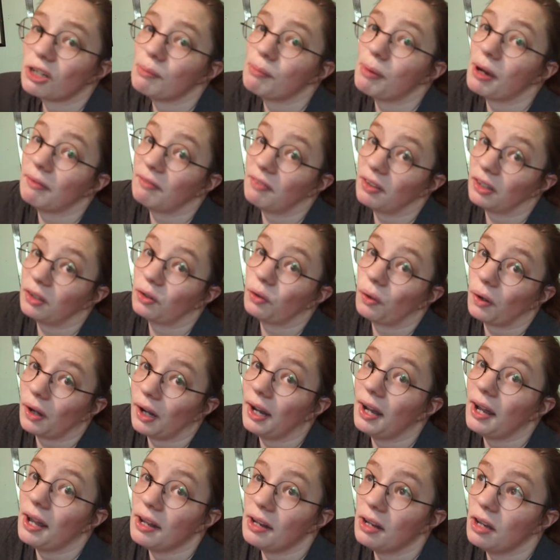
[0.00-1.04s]
but
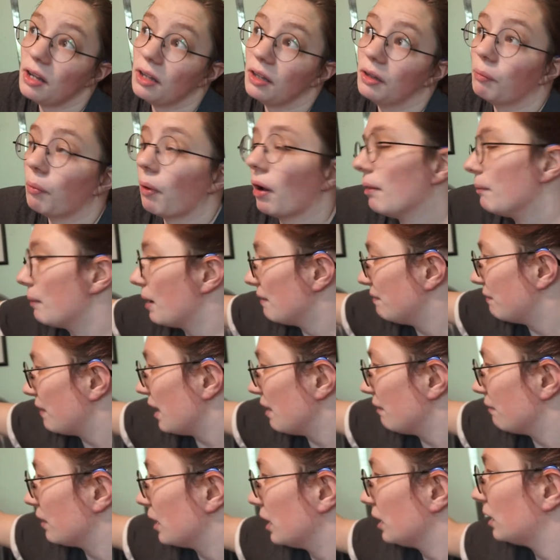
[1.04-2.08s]
Victorian is one of my
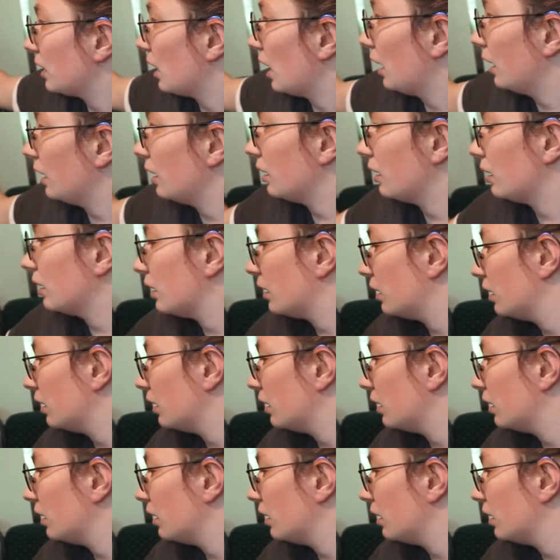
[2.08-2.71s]
favorite things